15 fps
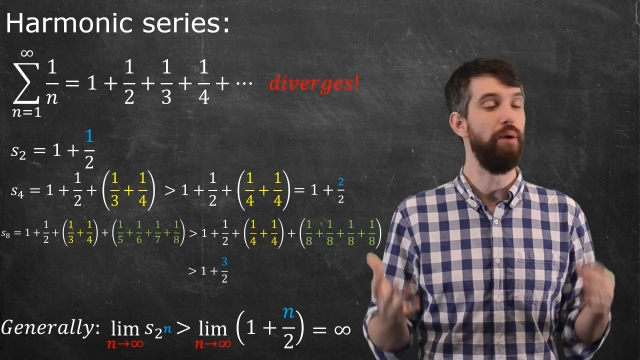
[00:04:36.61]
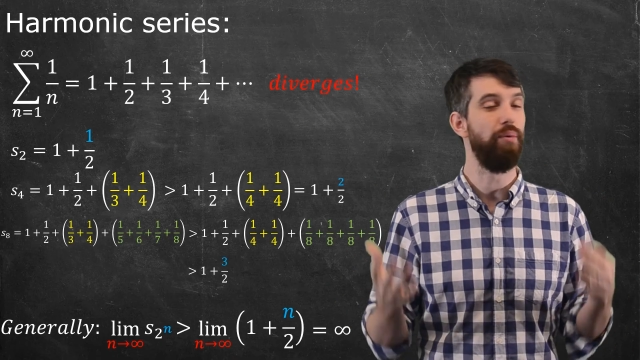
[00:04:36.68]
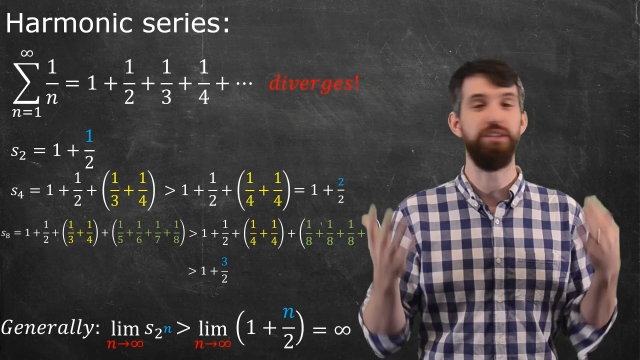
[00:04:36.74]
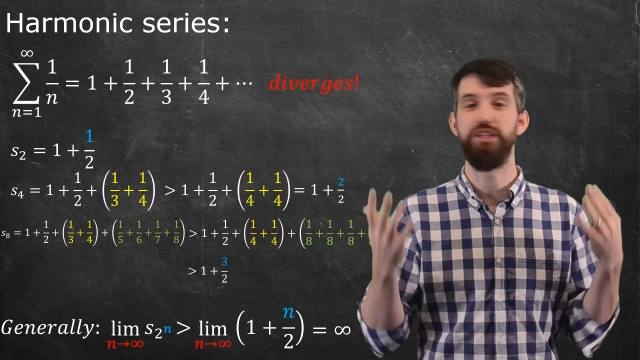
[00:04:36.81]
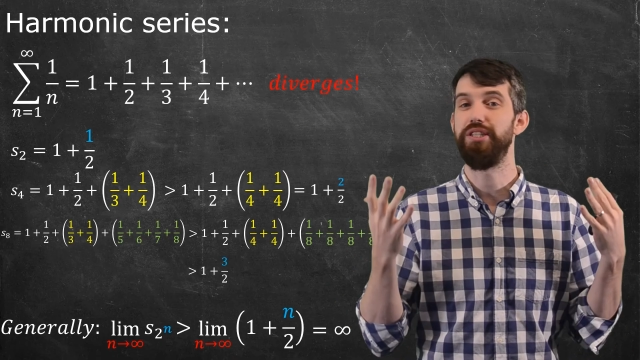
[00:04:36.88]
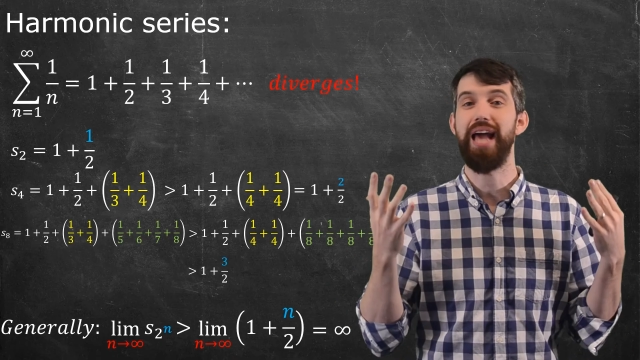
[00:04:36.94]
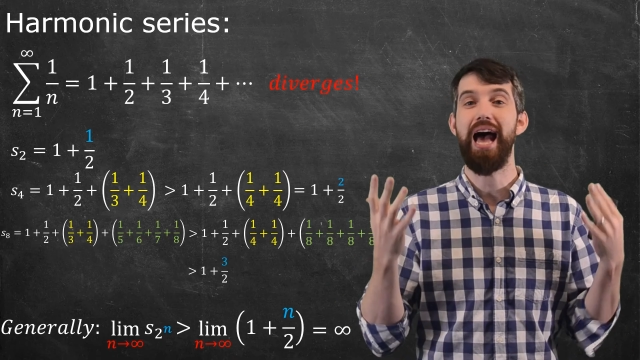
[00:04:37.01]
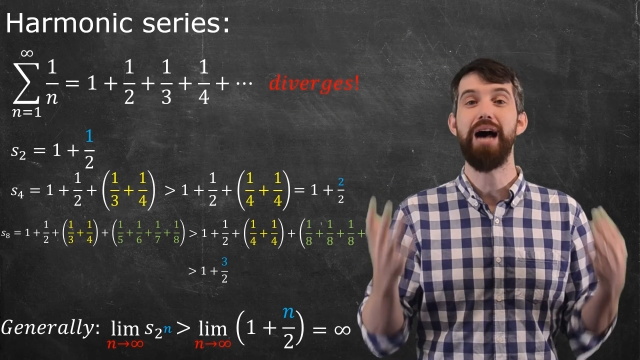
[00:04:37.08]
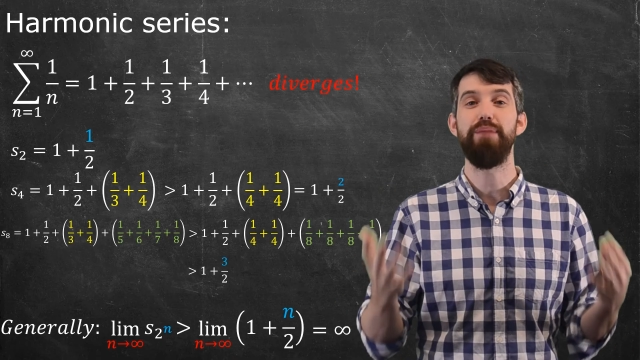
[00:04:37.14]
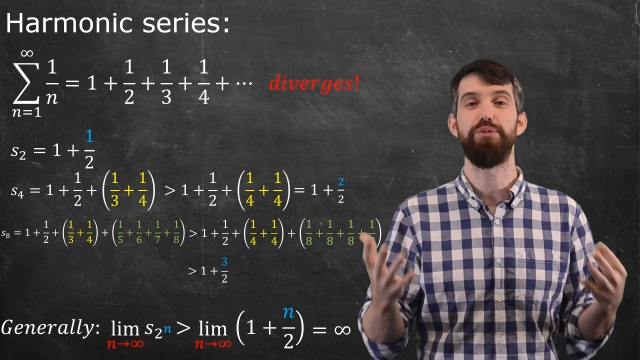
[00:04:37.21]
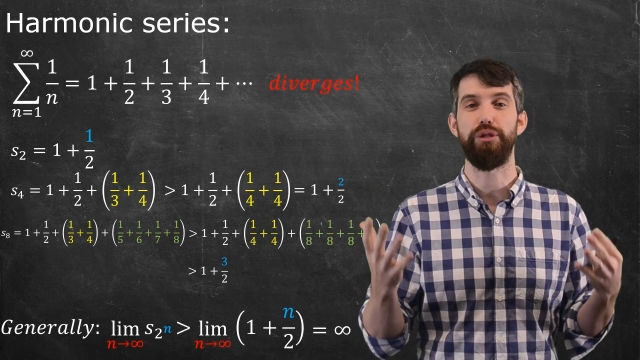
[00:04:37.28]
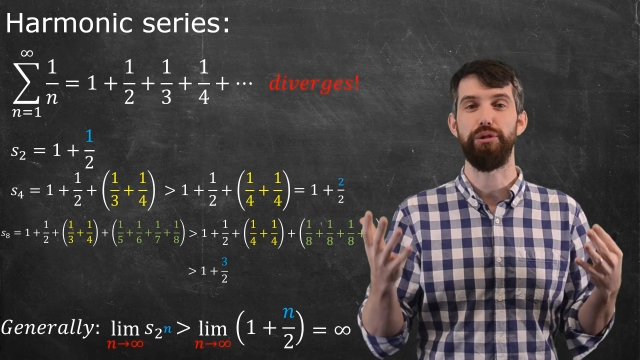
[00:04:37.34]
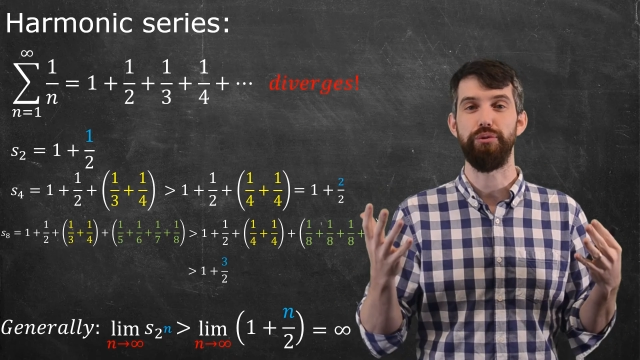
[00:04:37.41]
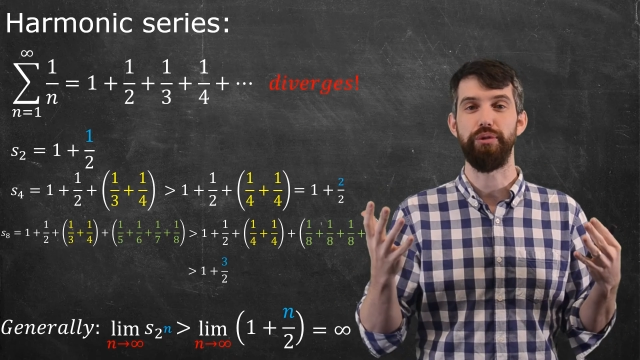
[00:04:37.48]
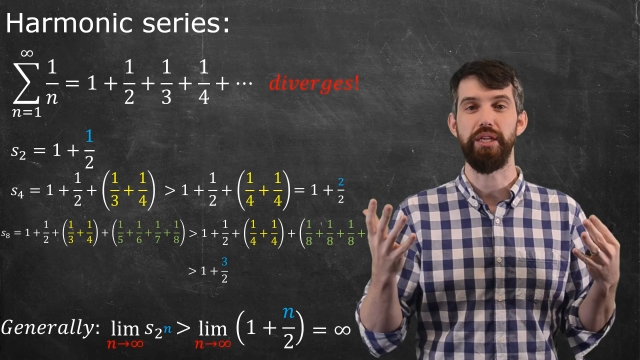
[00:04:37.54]
which is
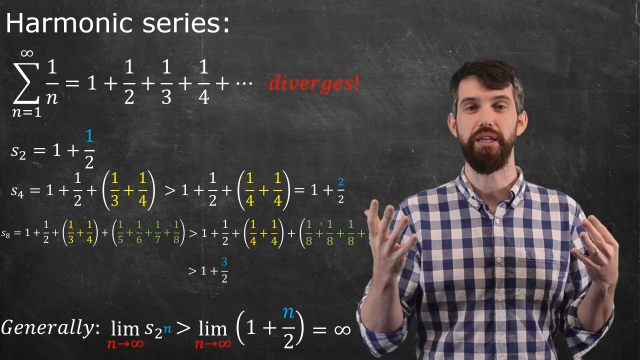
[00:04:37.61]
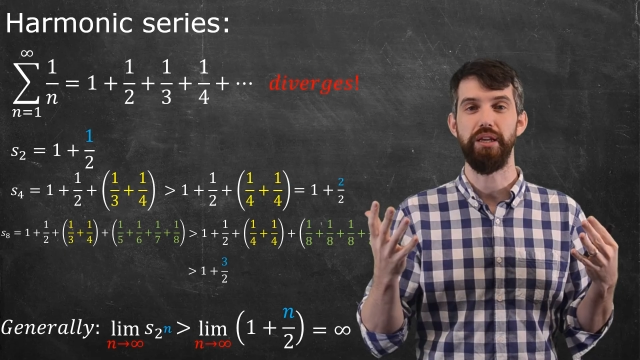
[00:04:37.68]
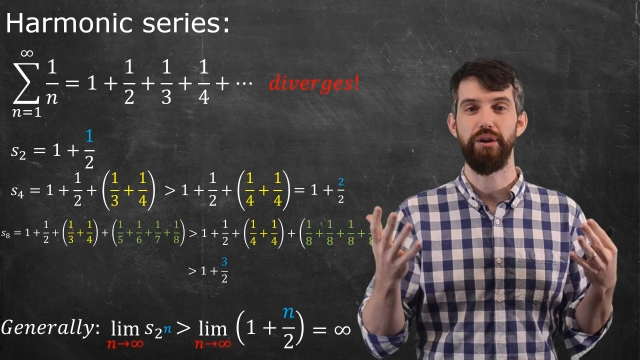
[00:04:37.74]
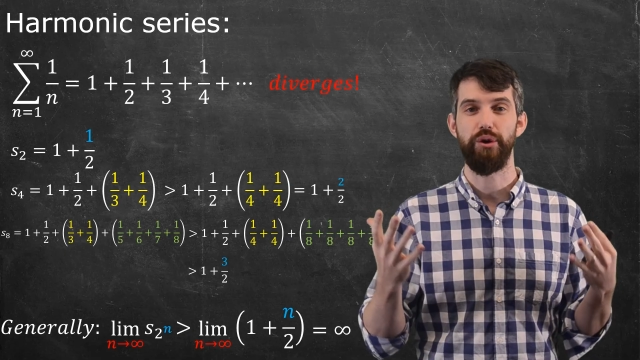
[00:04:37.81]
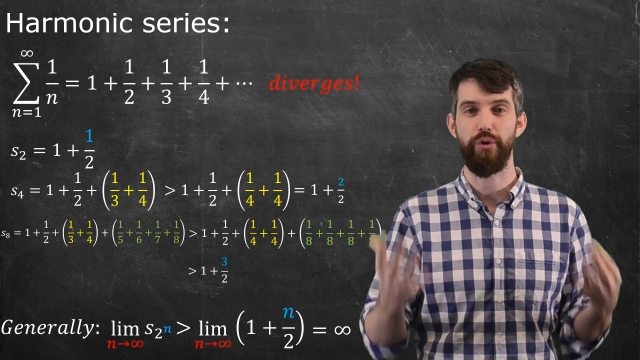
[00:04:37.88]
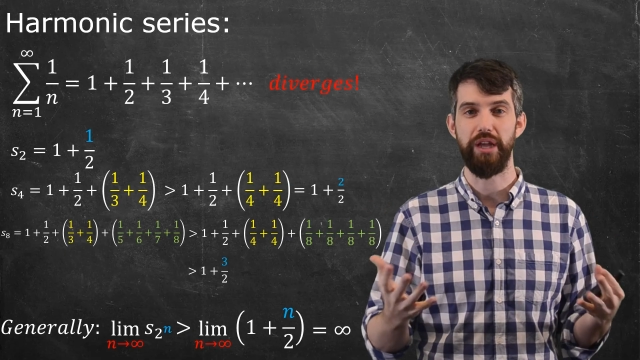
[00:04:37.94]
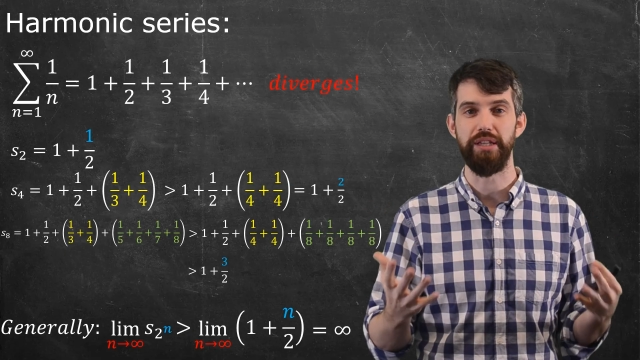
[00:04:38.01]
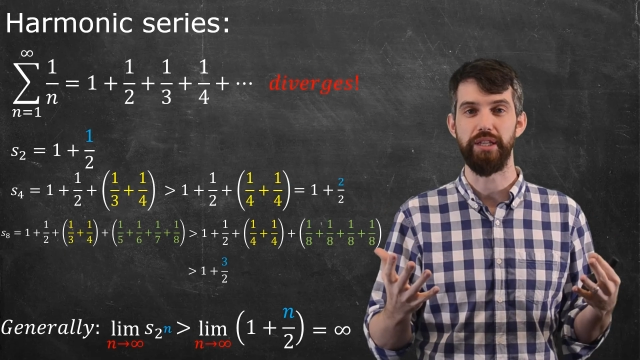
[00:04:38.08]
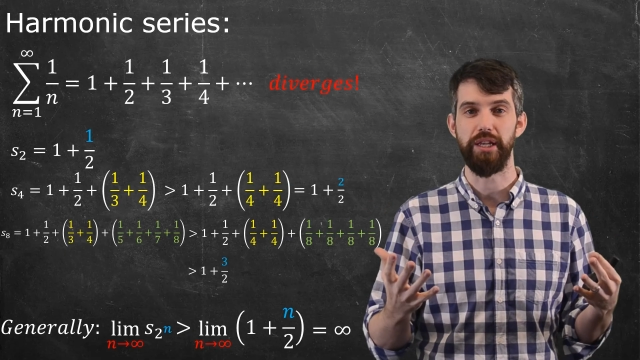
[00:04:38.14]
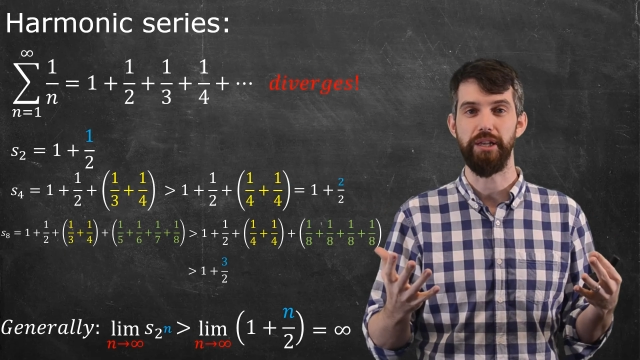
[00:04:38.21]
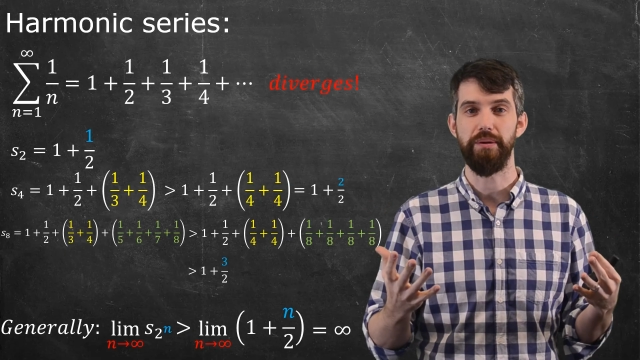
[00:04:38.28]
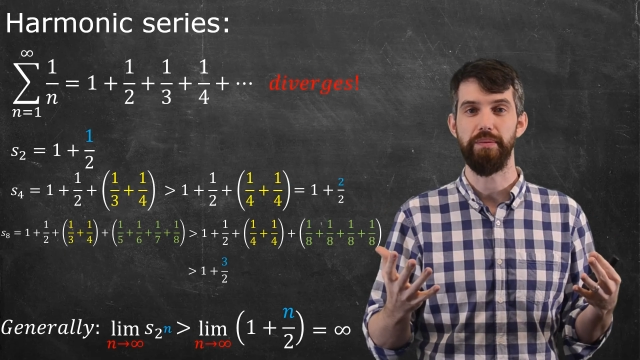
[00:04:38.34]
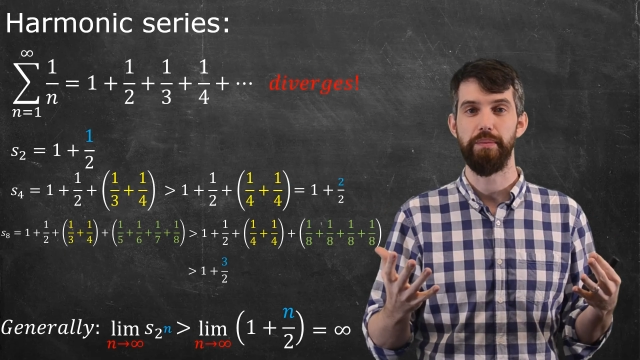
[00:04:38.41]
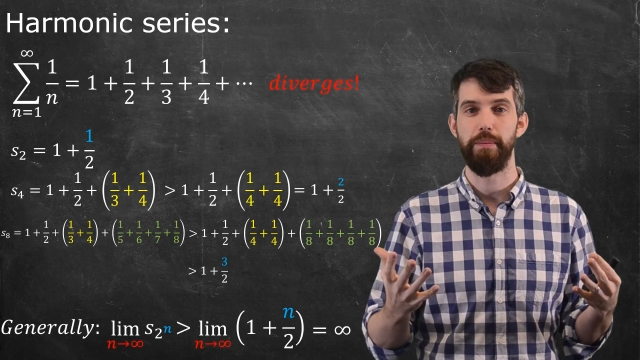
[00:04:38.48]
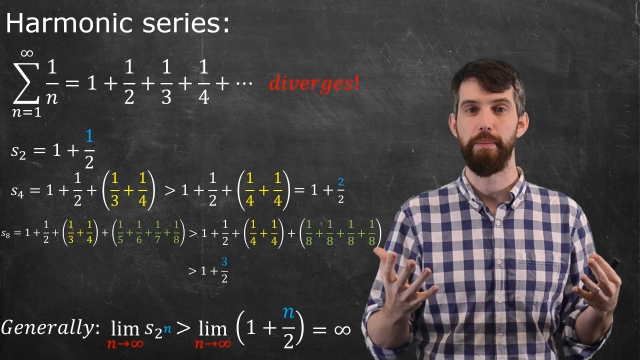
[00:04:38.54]
absolutely crazy.